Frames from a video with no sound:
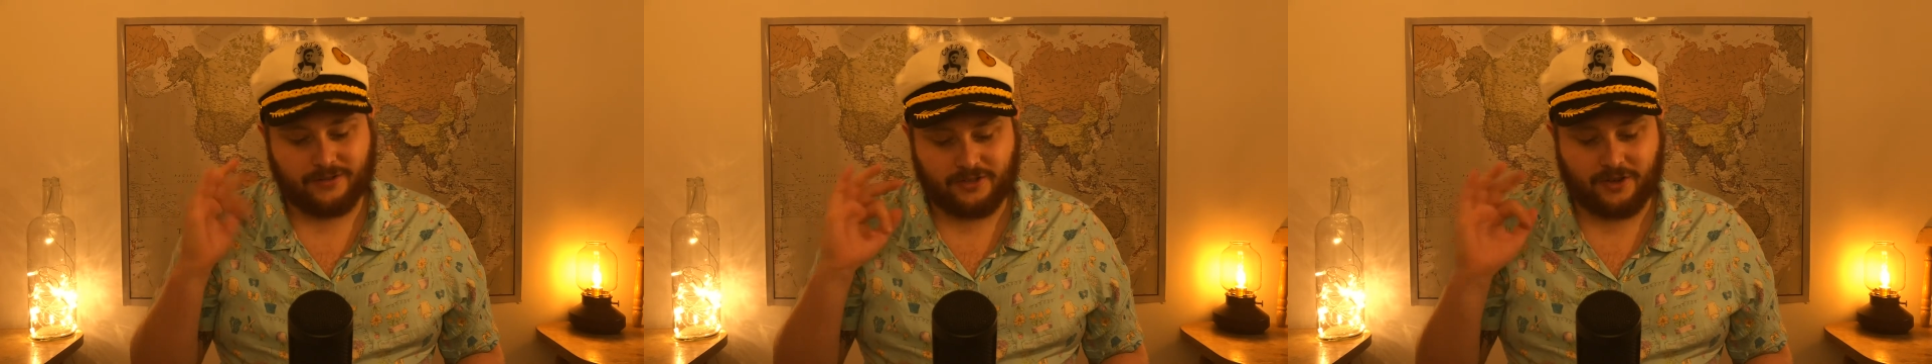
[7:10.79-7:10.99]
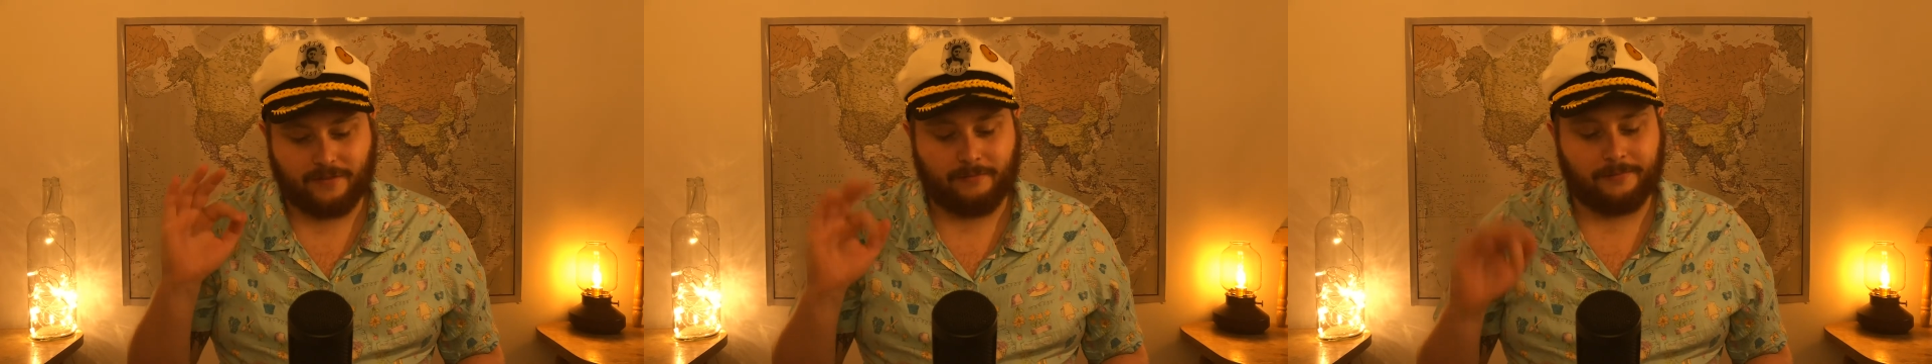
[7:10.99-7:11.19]

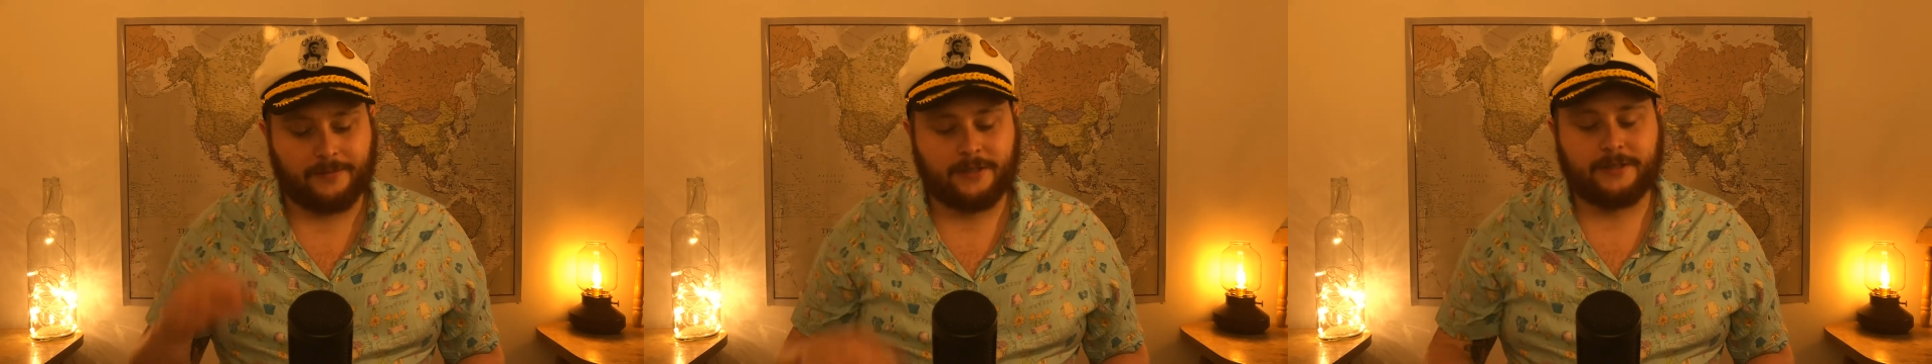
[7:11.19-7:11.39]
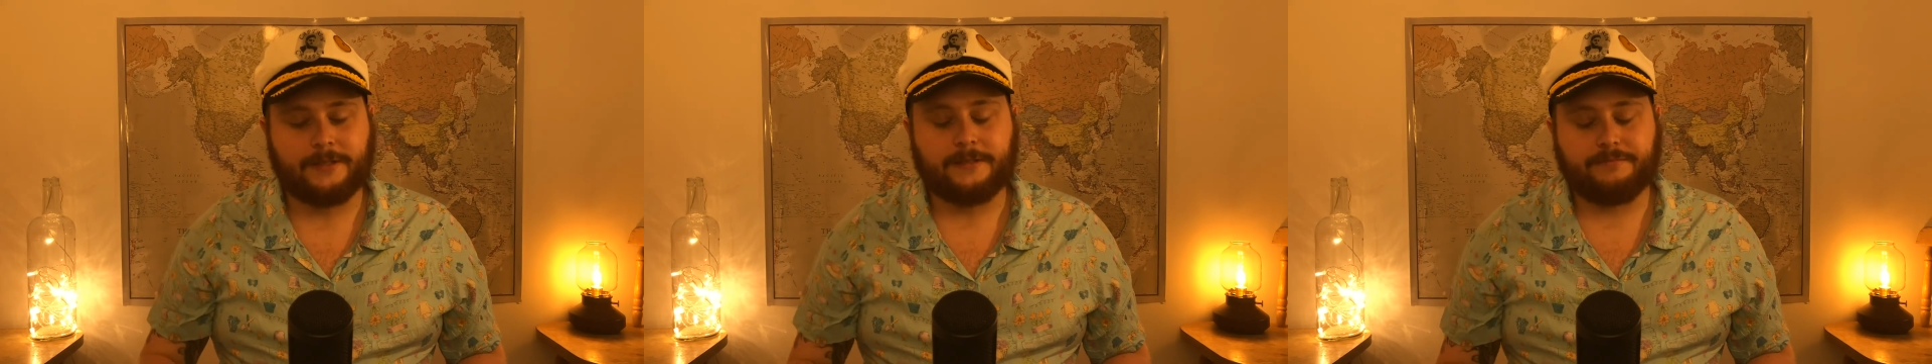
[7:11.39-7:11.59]

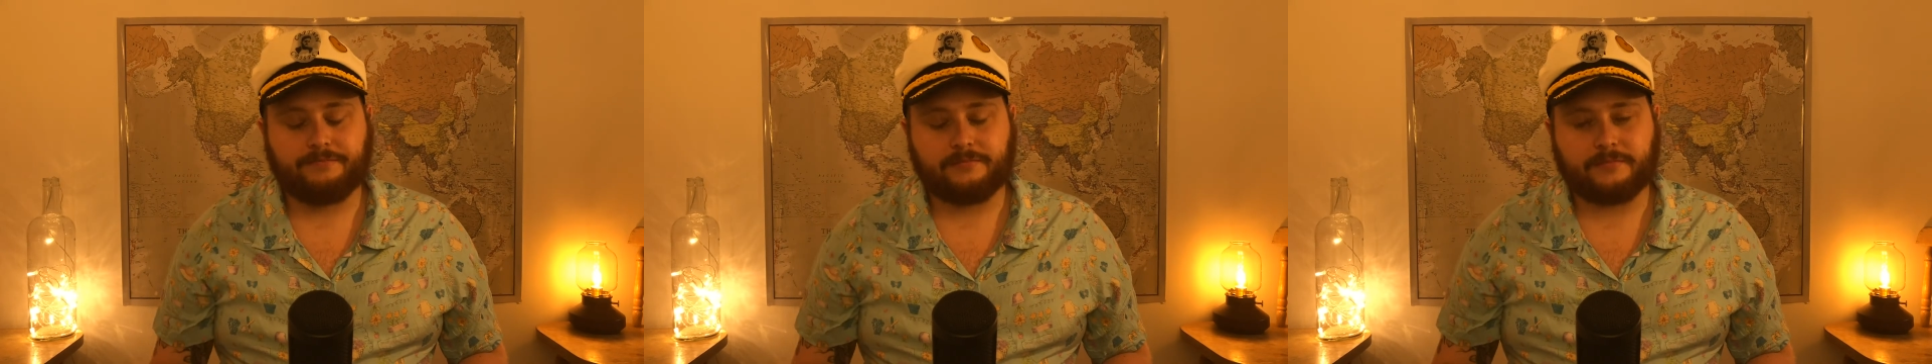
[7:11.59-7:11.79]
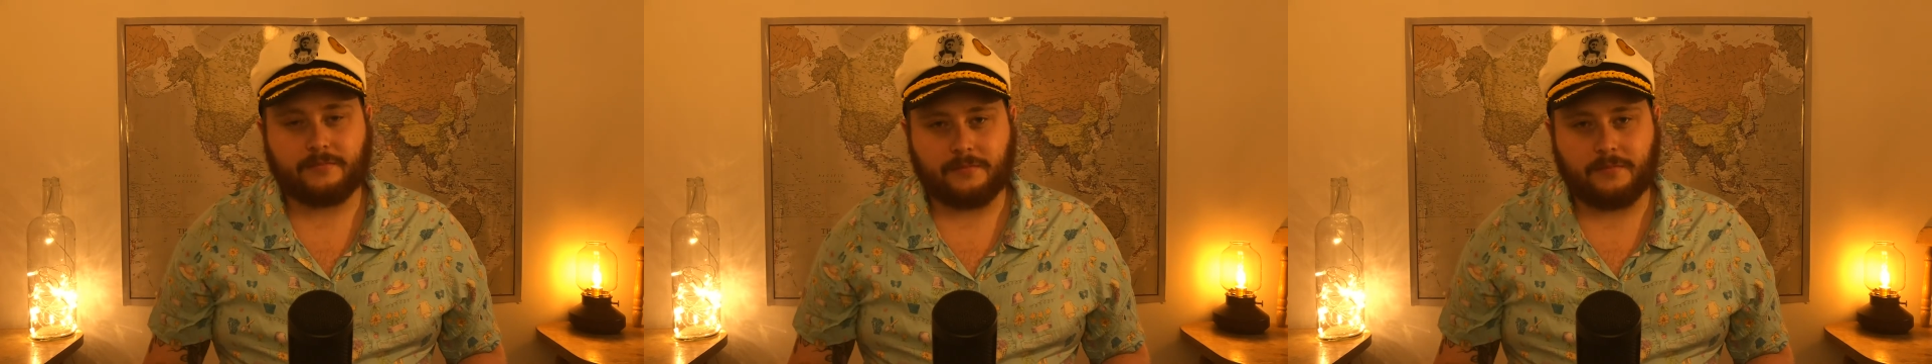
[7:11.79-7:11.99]
some
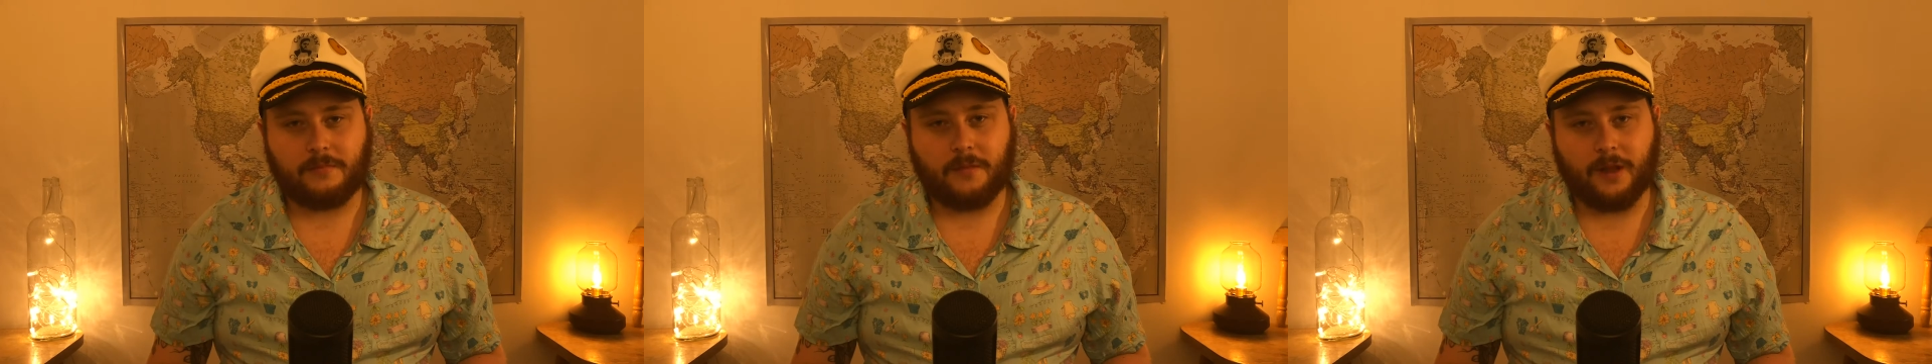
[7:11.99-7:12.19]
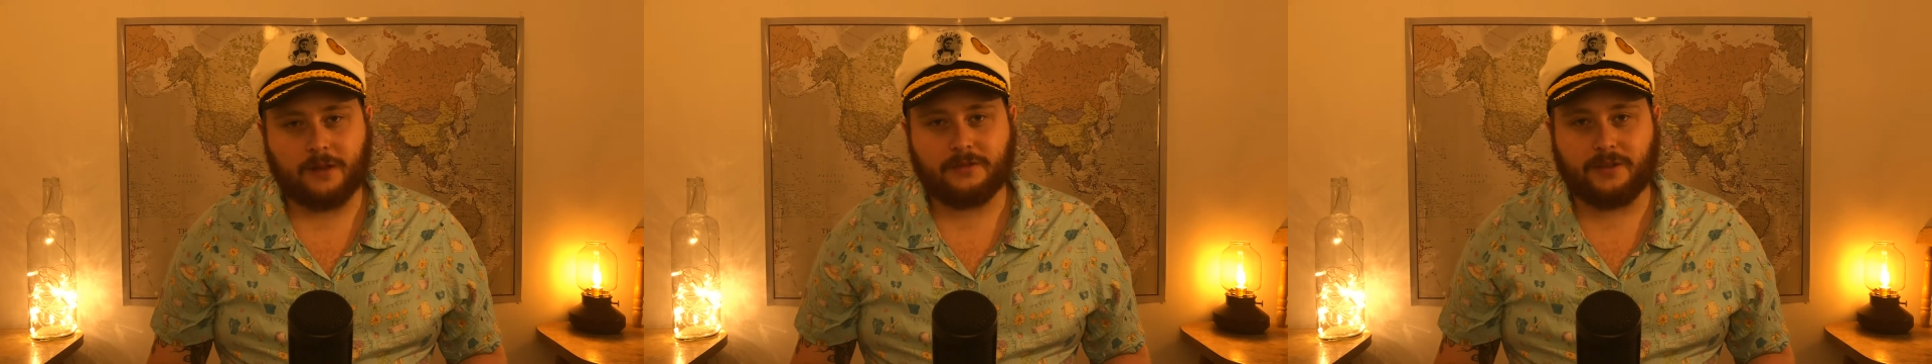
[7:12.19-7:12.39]

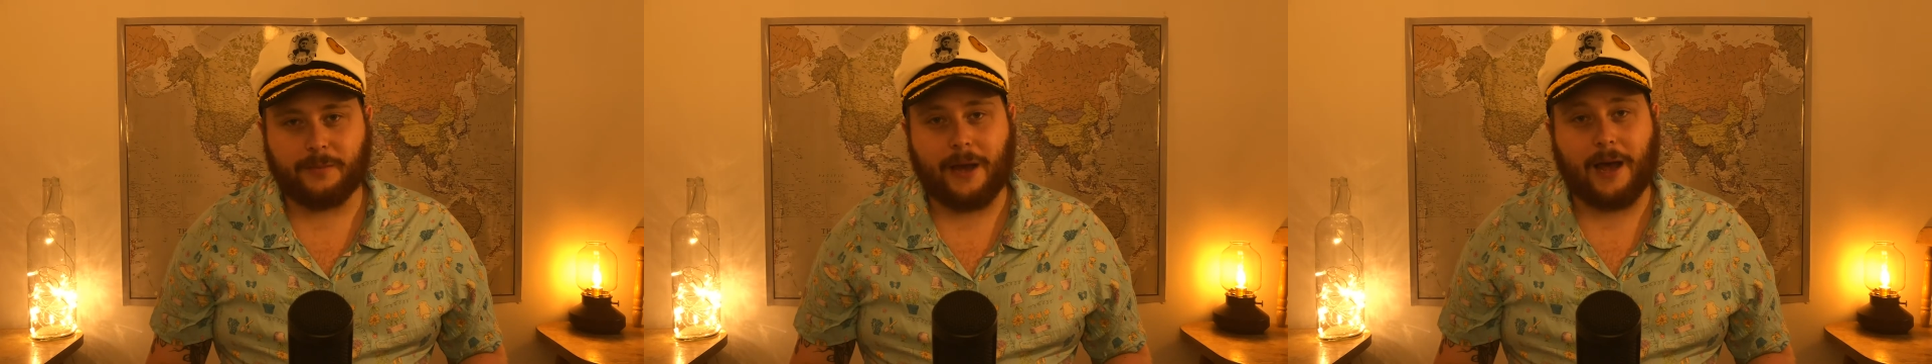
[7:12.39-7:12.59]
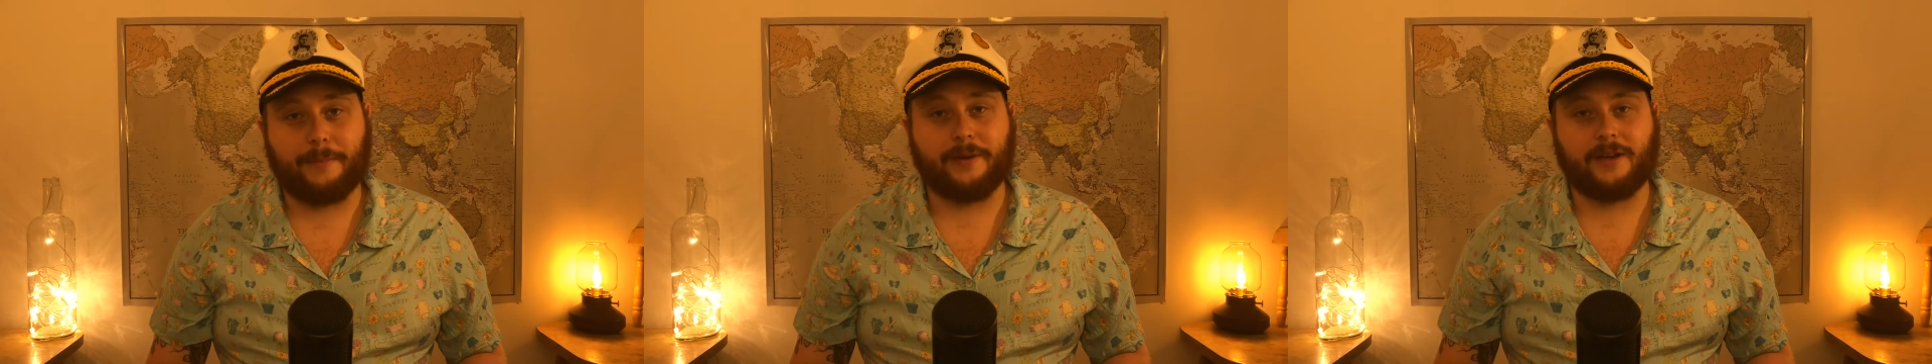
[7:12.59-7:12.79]

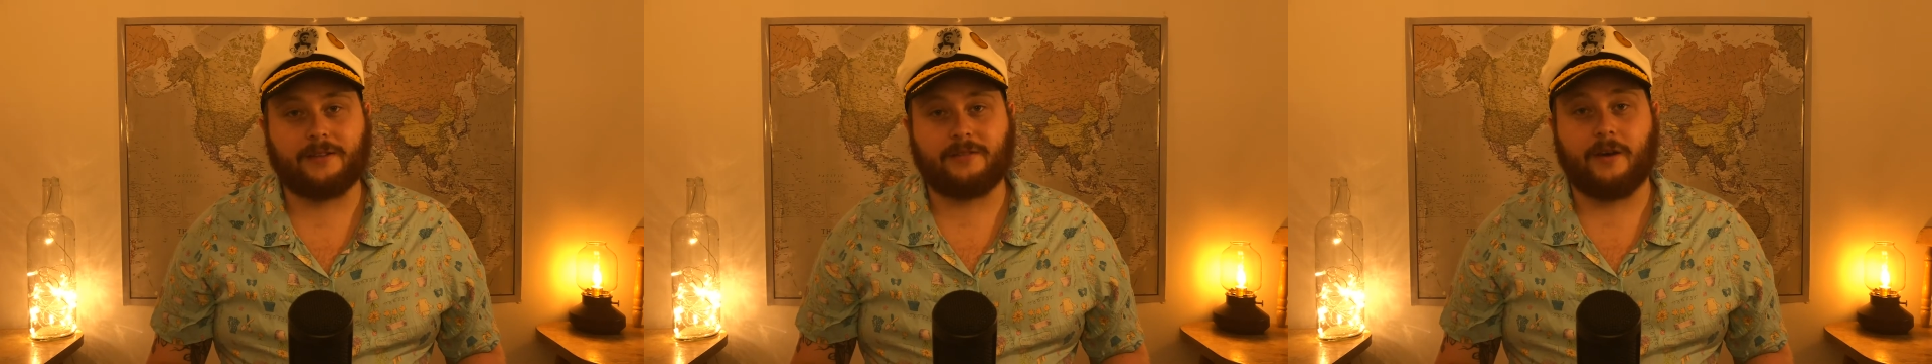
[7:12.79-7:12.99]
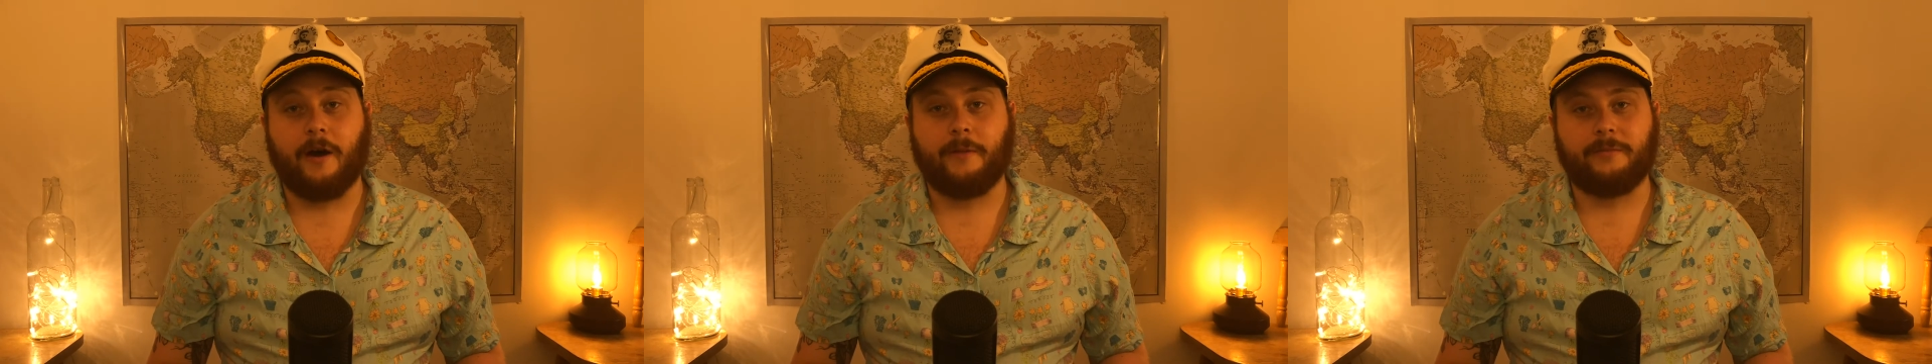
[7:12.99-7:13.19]
happier
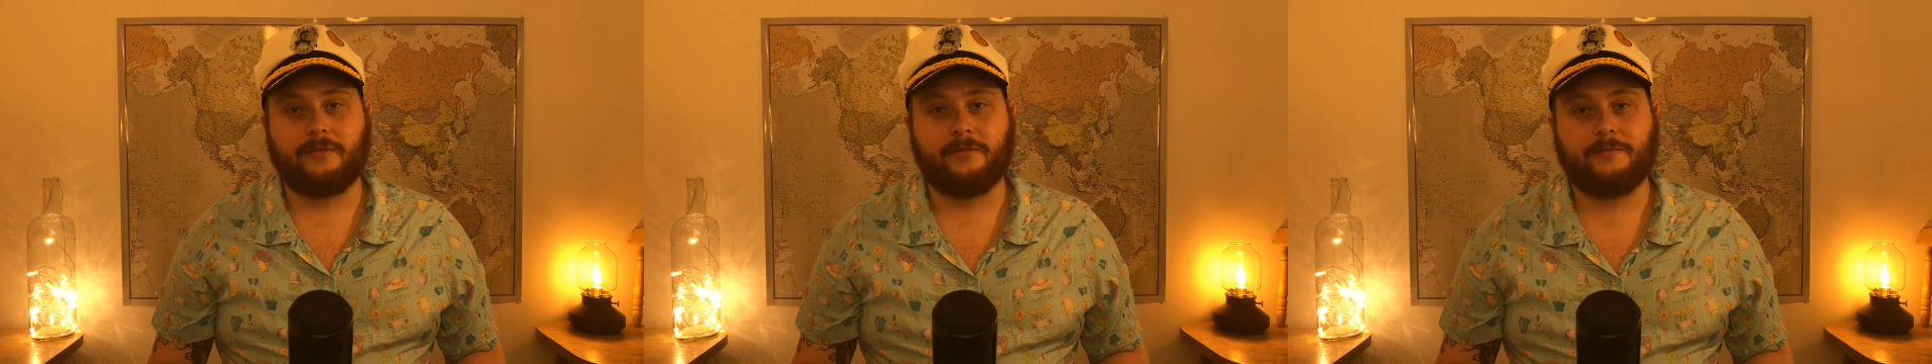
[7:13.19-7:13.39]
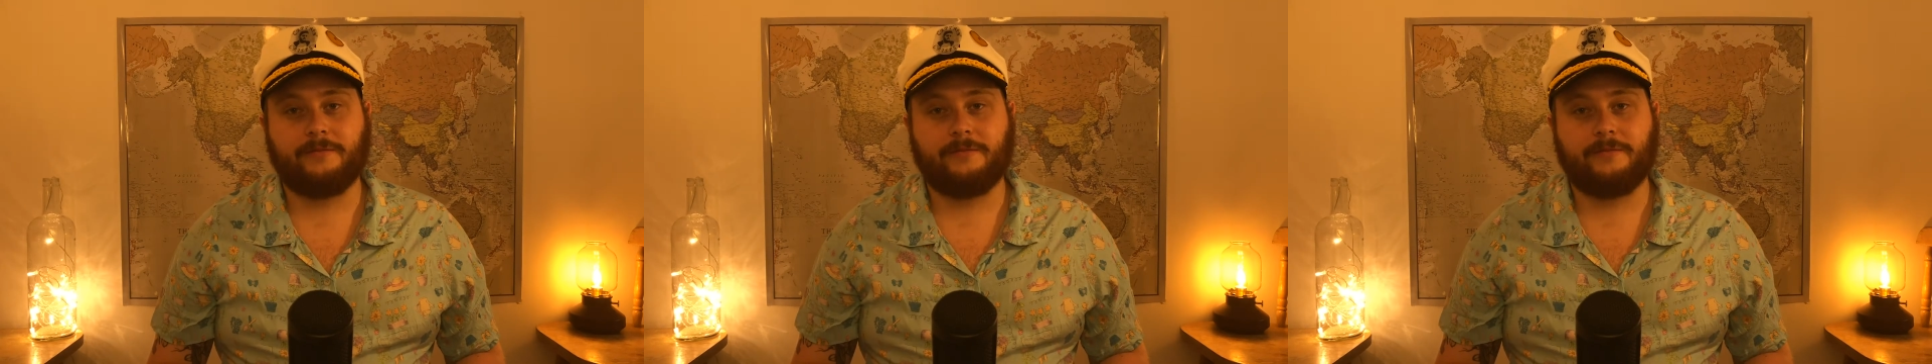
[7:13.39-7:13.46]
times,